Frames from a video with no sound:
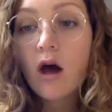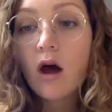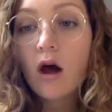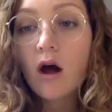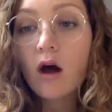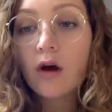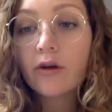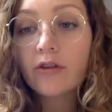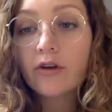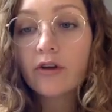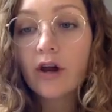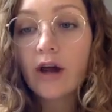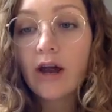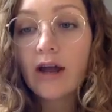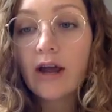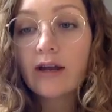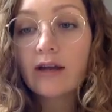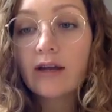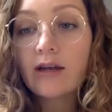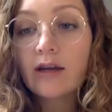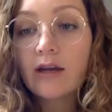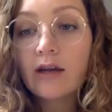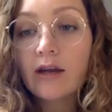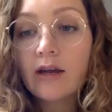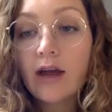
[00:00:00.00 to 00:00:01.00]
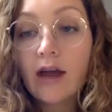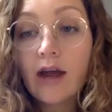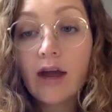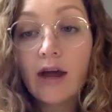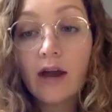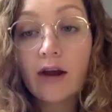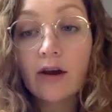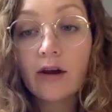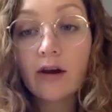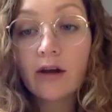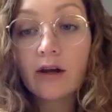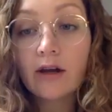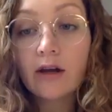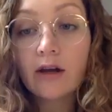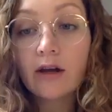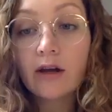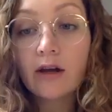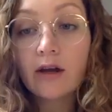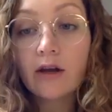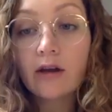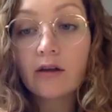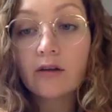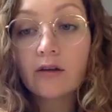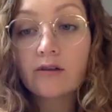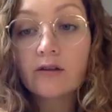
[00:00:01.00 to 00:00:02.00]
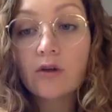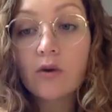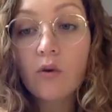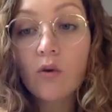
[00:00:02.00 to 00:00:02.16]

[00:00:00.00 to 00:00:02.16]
are there any areas